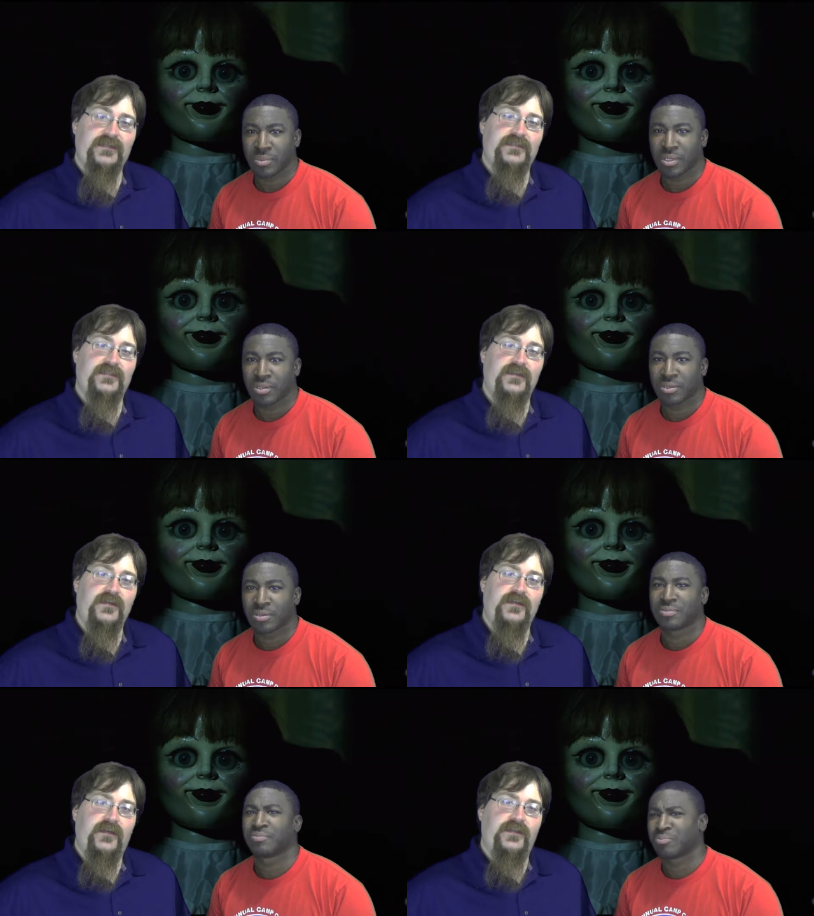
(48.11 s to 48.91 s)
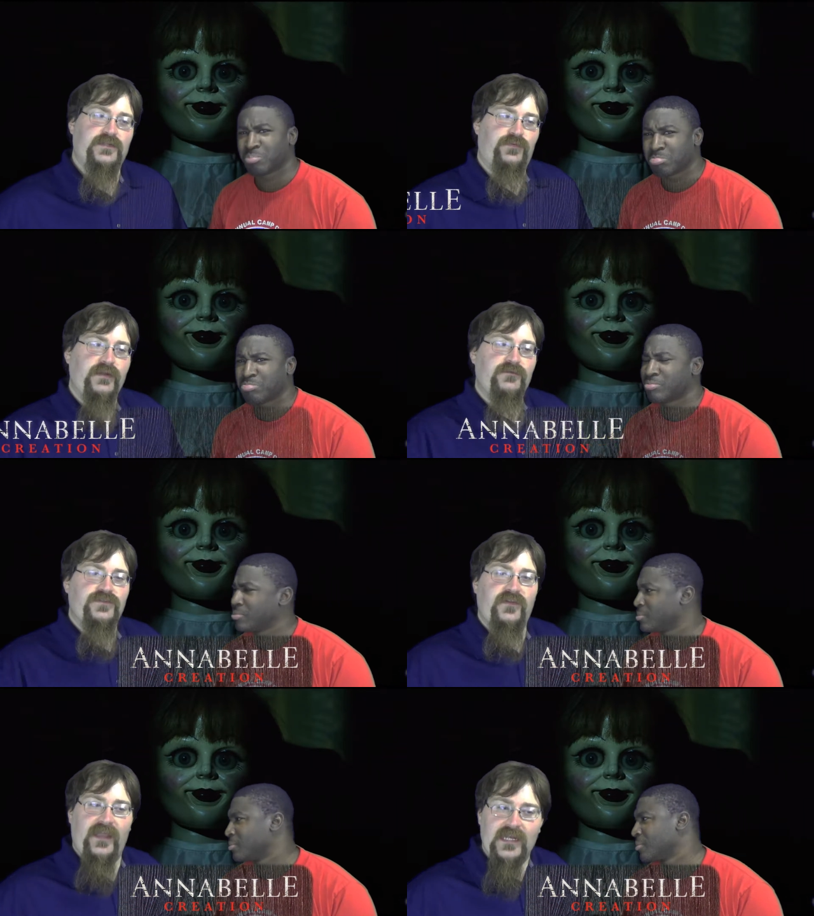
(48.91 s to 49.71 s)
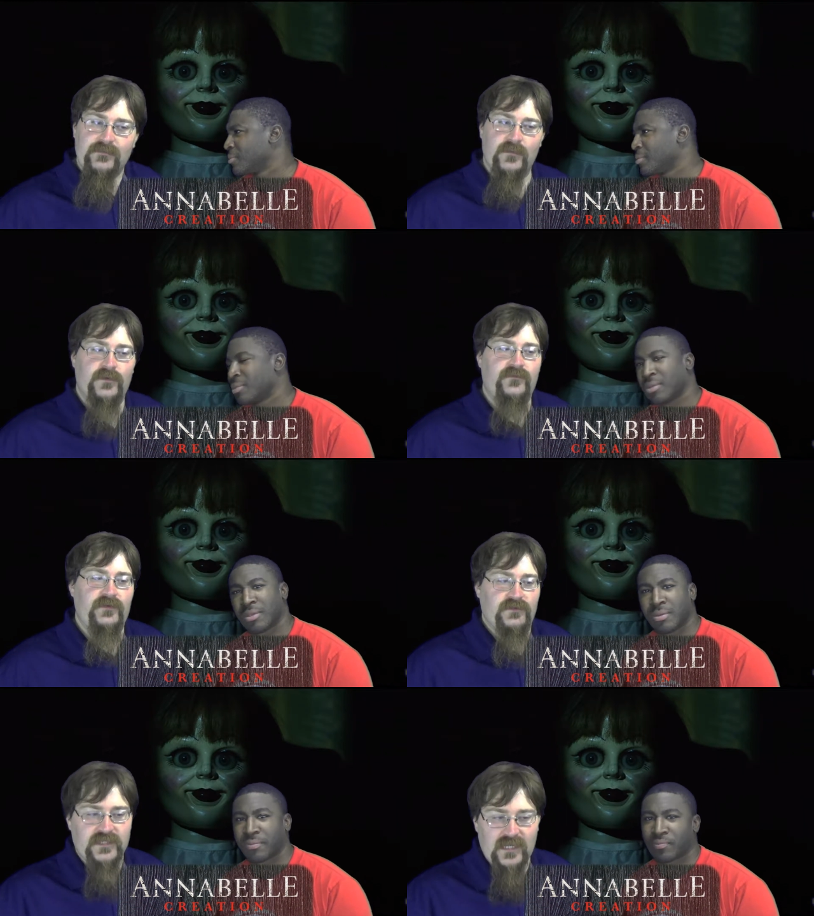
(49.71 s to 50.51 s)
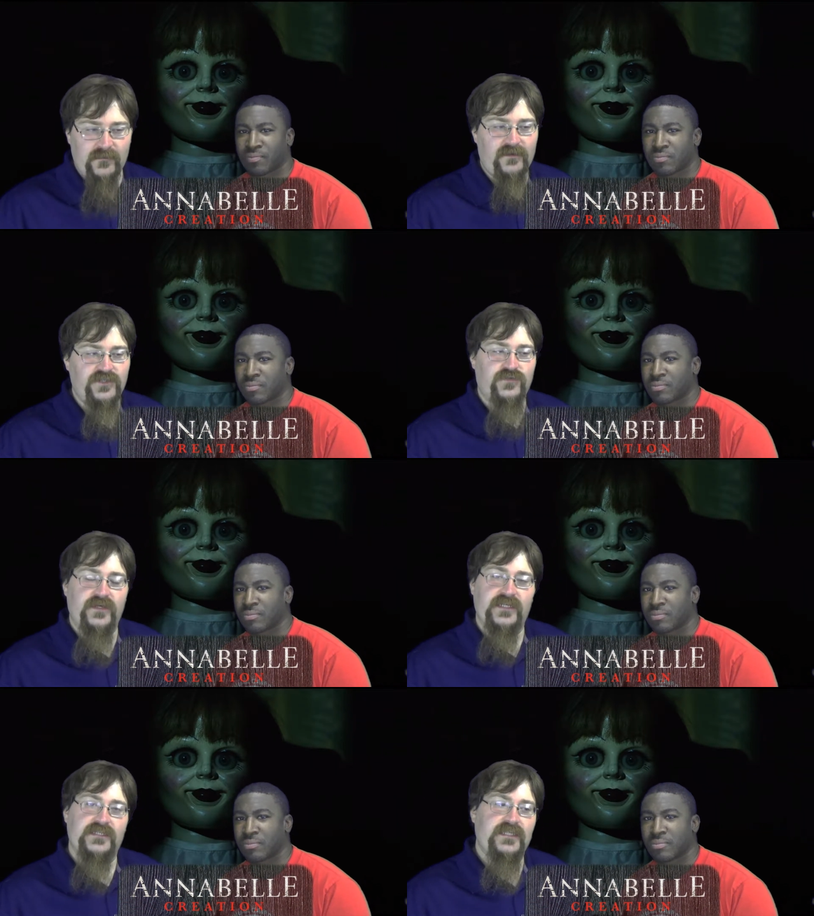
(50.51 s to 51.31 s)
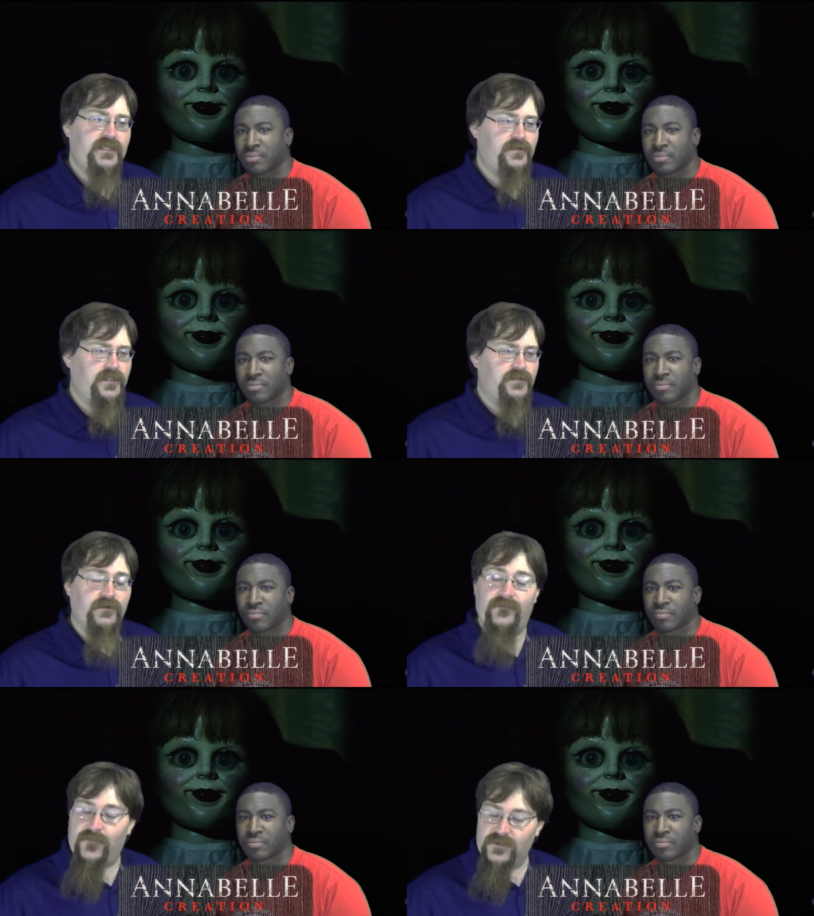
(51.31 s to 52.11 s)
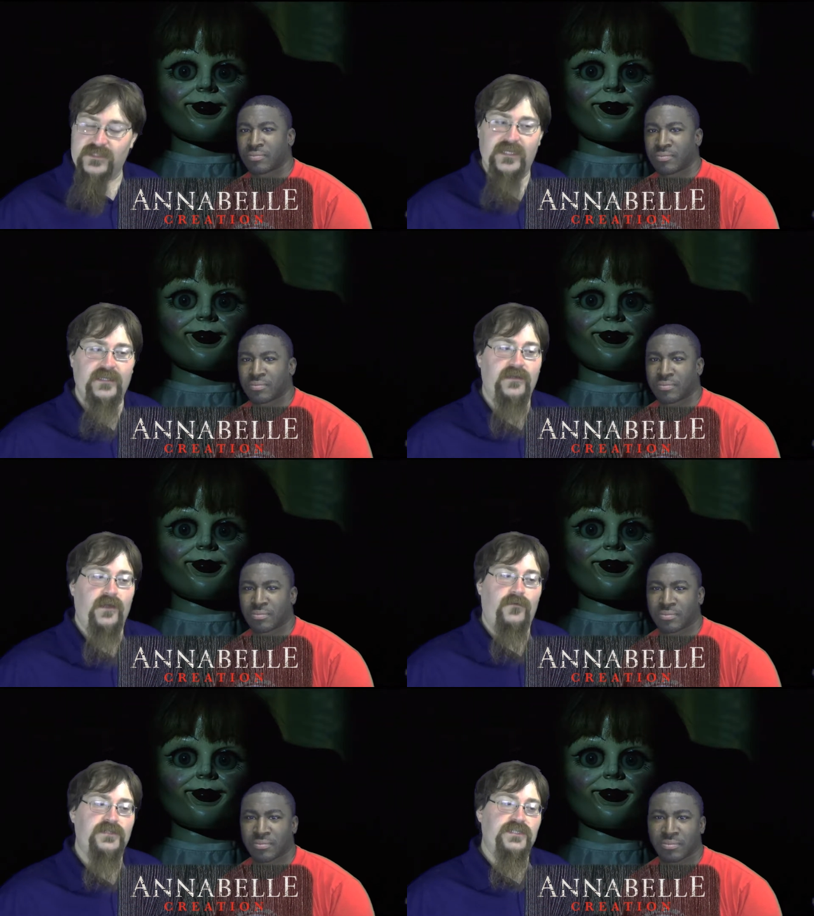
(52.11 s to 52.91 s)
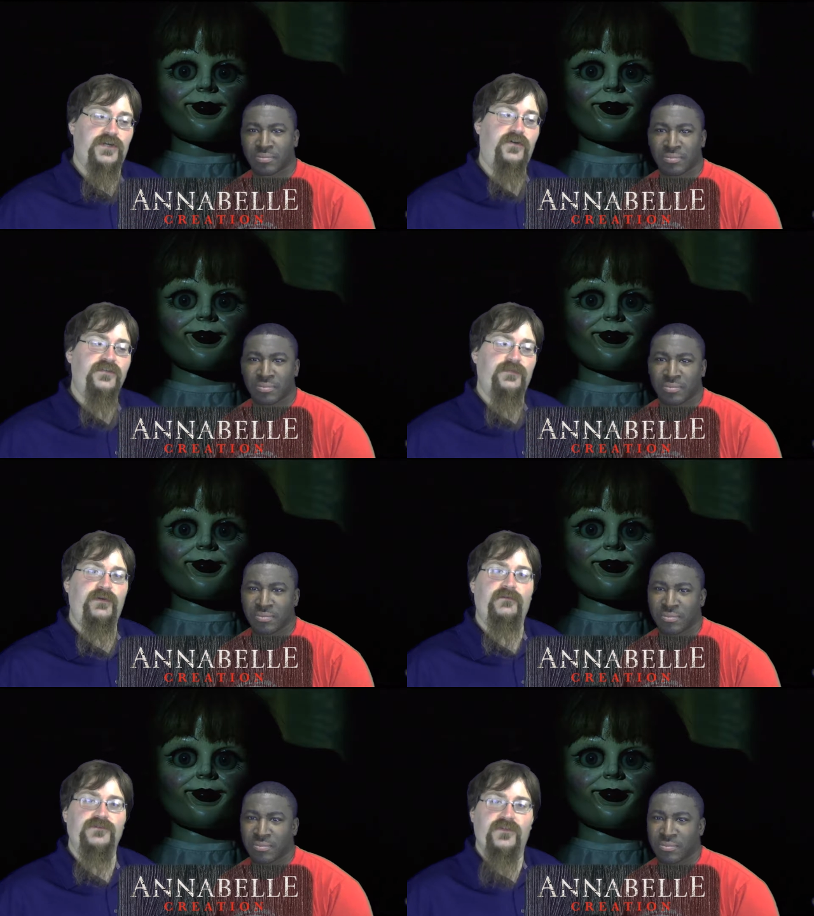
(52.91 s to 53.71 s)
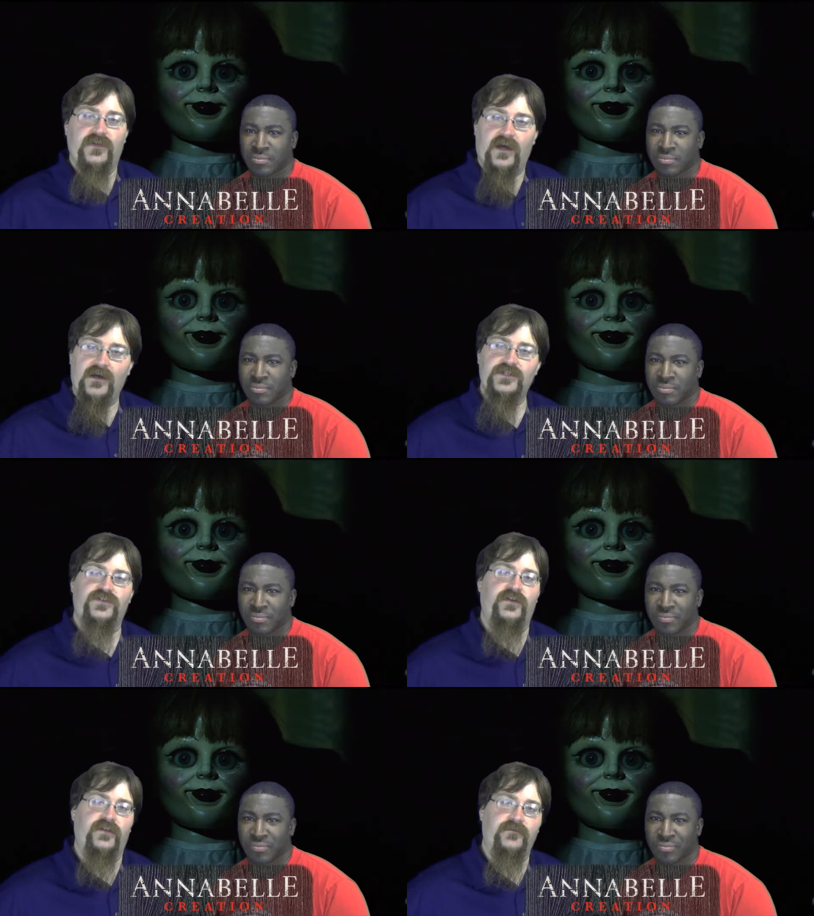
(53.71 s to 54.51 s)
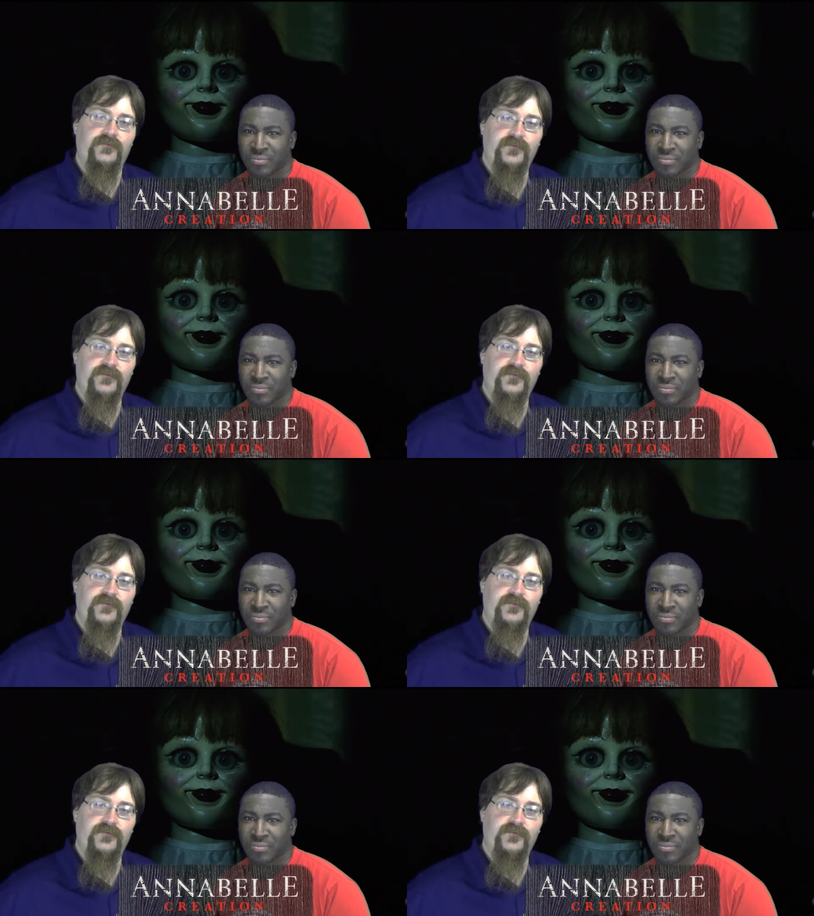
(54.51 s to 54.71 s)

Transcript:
Speaker 1: guess. It's a prequel to the Annabelle movie, which came out in 20, uh, 2014, which in turn is a prequel to The Conjuring.